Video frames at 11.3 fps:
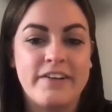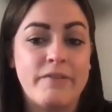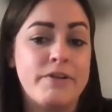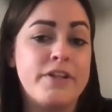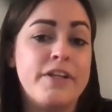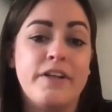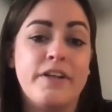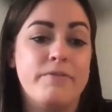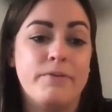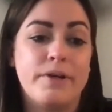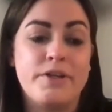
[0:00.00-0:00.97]
And I really
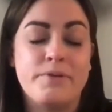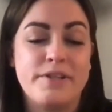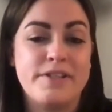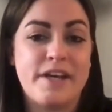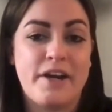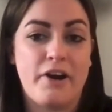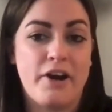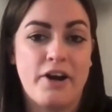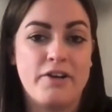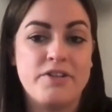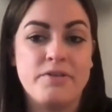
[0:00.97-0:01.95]
love what you and
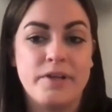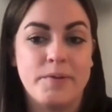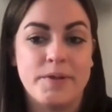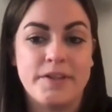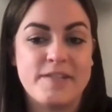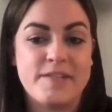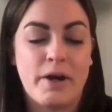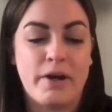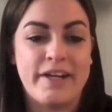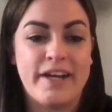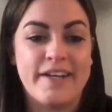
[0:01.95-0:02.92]
Sarah are doing with this
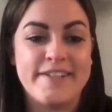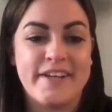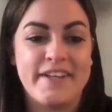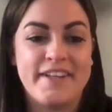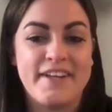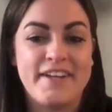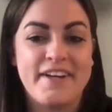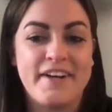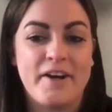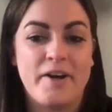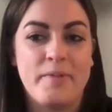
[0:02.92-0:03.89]
podcast. I think
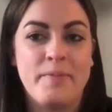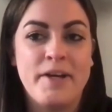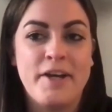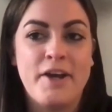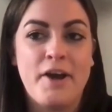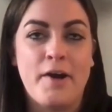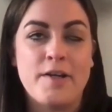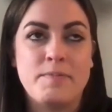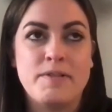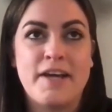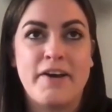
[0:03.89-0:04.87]

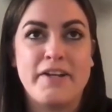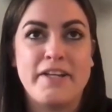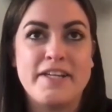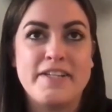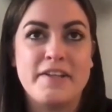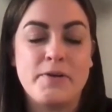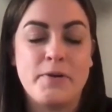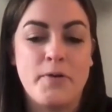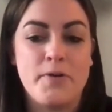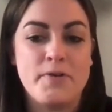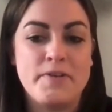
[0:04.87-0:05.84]
hospitality is its
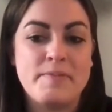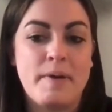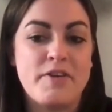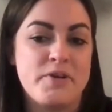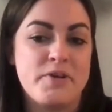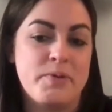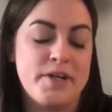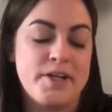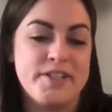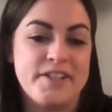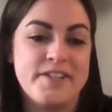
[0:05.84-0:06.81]
own special
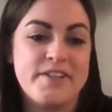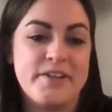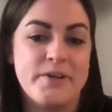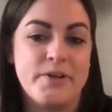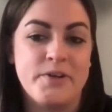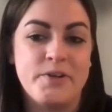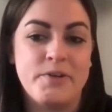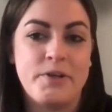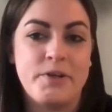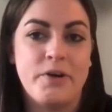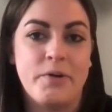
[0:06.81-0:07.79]
world. And
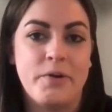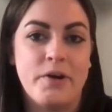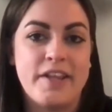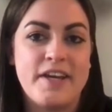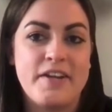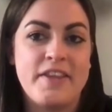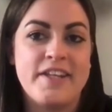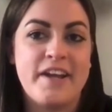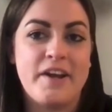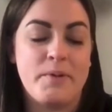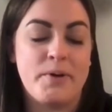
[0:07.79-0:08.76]
so, at the end of the
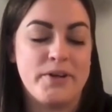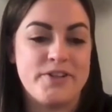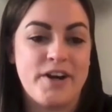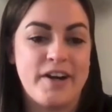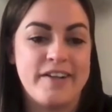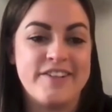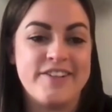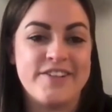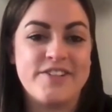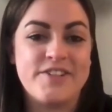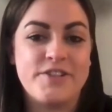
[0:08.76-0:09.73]
day, we're all trying to
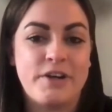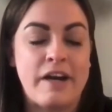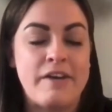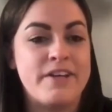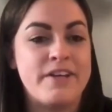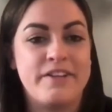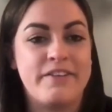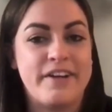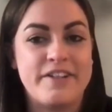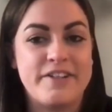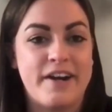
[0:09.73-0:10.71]
just drive it in the
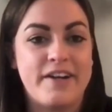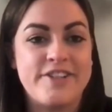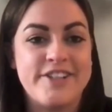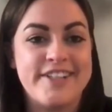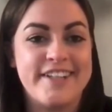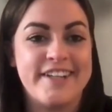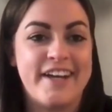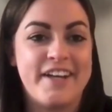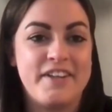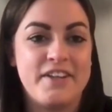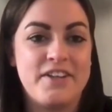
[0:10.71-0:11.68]
right direction. And
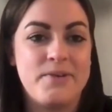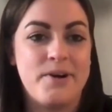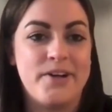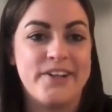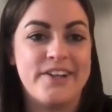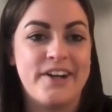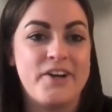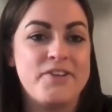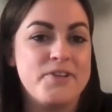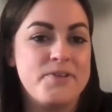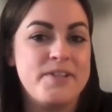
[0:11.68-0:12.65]
I think you all
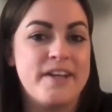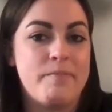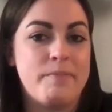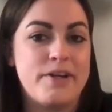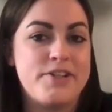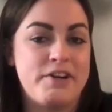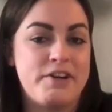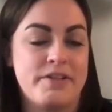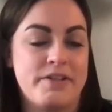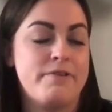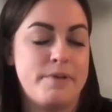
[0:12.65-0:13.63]
are doing that by
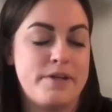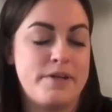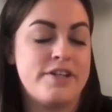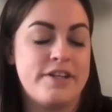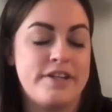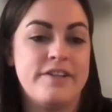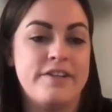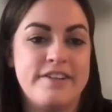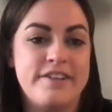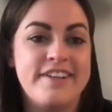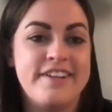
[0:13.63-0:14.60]
sharing the
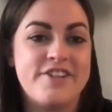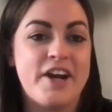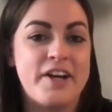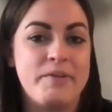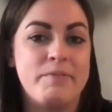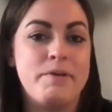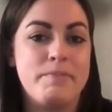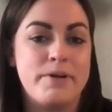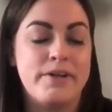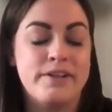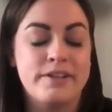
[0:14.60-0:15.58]
information and chatting with
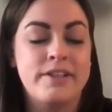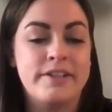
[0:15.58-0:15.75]
people.